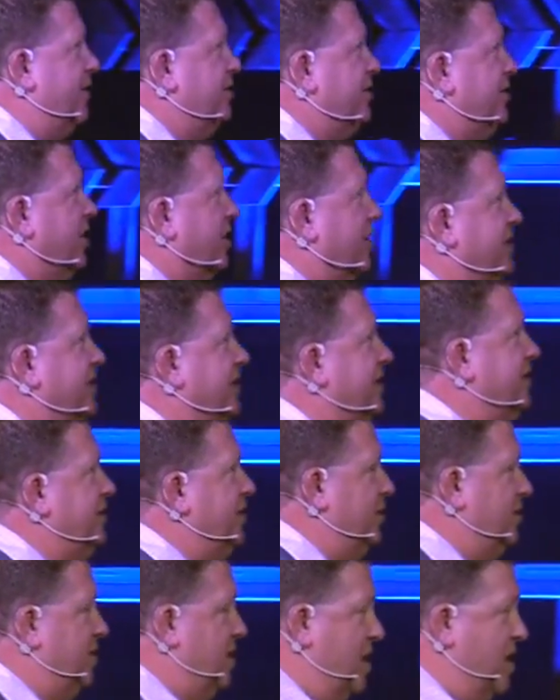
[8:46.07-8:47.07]
other churches
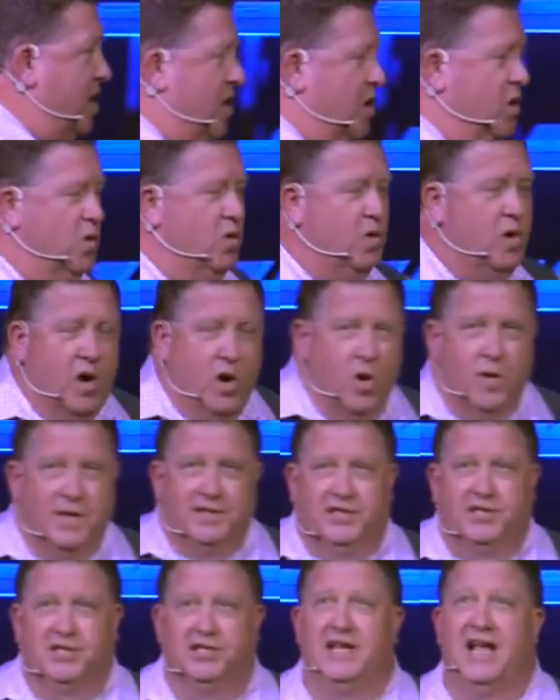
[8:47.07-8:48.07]
who
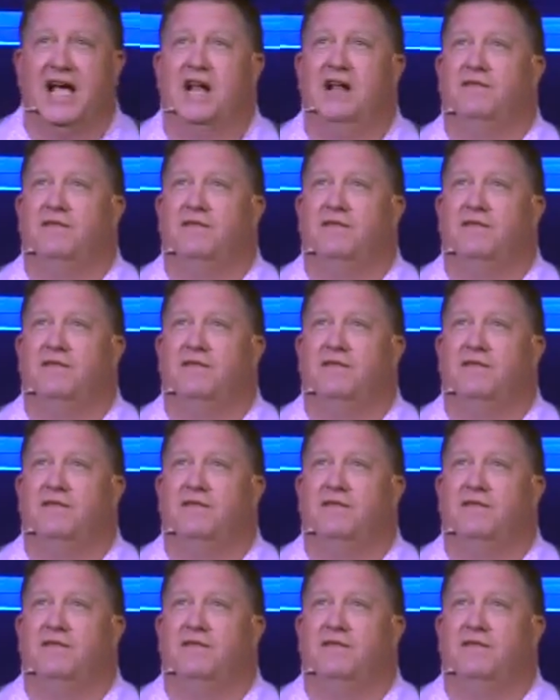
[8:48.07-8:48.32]
instead